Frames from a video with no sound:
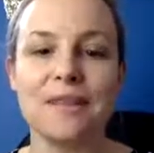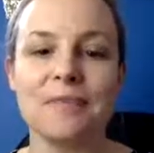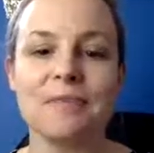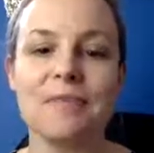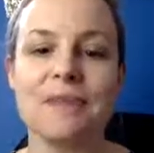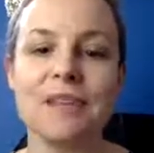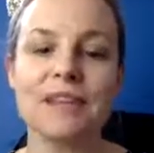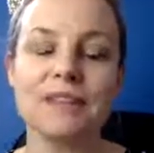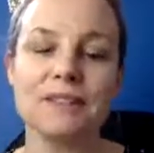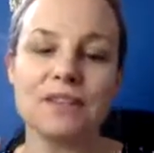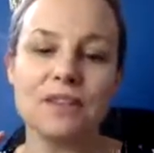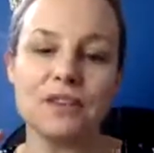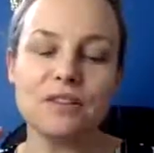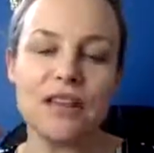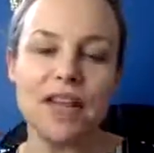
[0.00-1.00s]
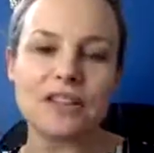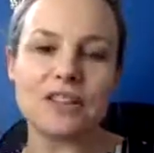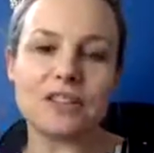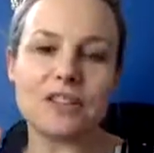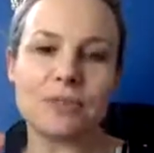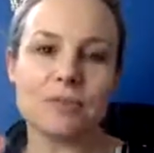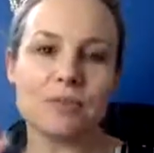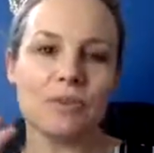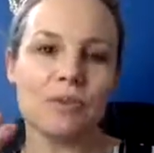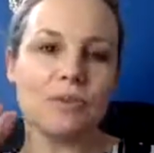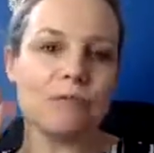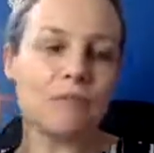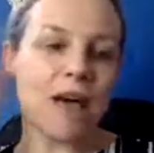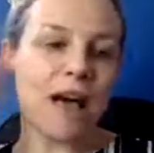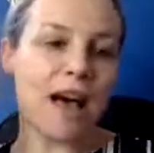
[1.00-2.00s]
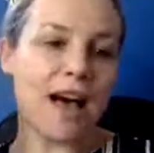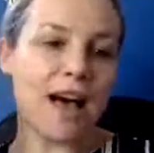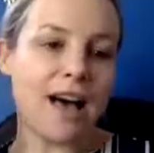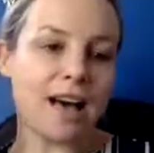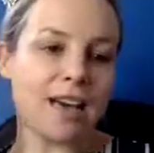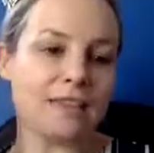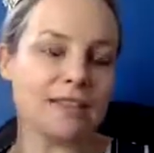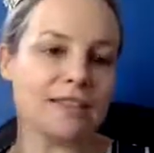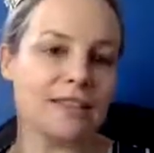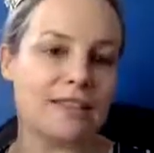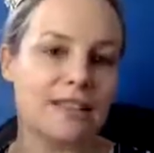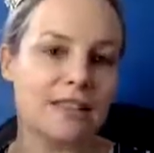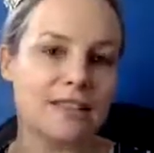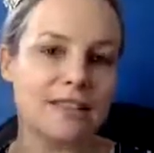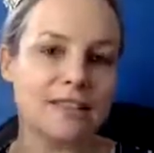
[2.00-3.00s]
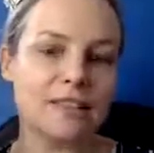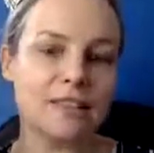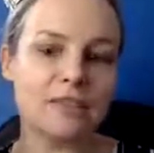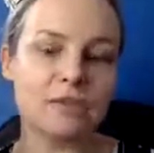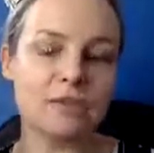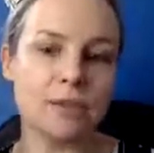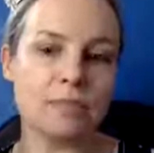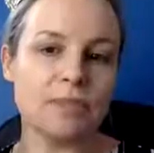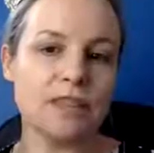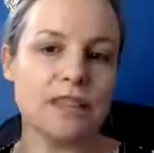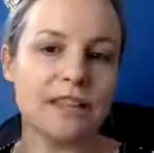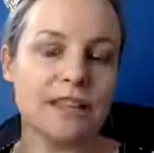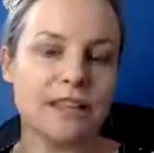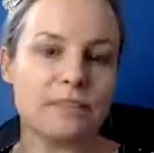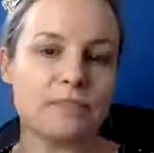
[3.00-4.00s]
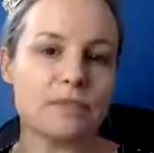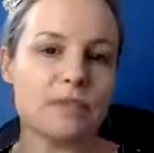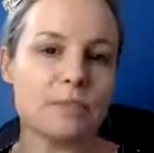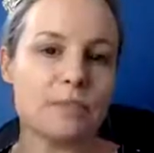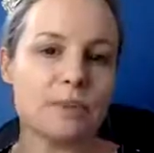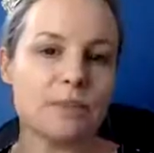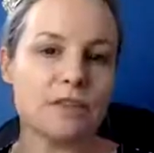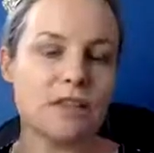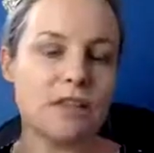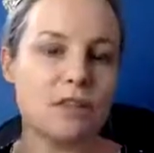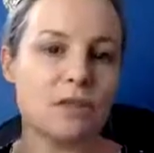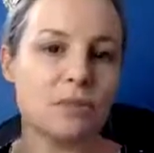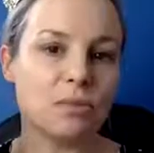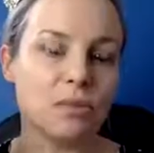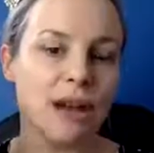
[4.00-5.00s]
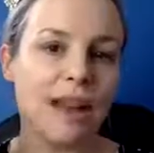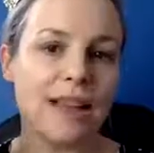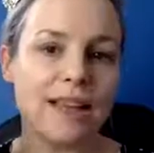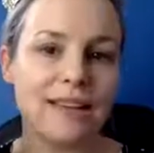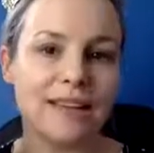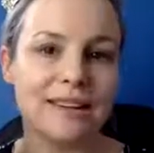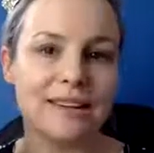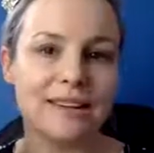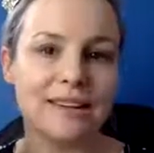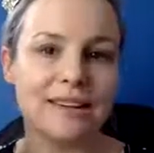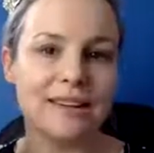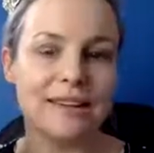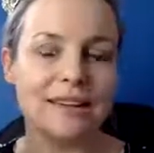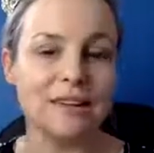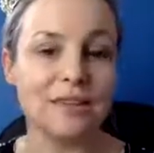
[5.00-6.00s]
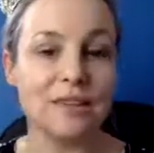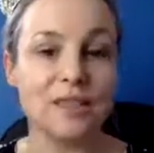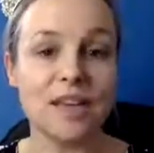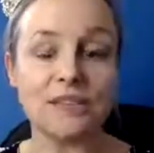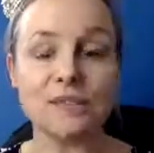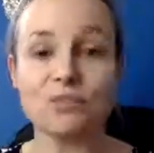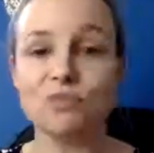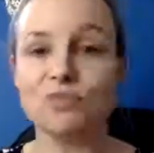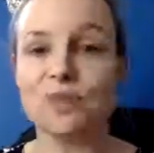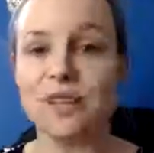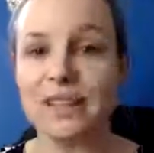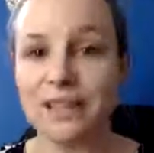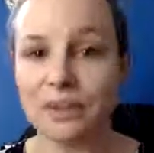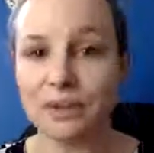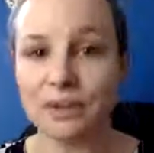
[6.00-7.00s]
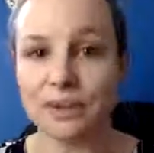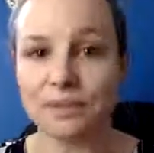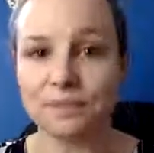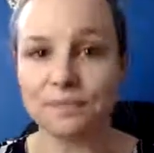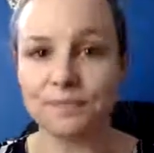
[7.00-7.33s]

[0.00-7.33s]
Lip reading: Because you've actually moved past the reptilian response in your brain. So that's really good.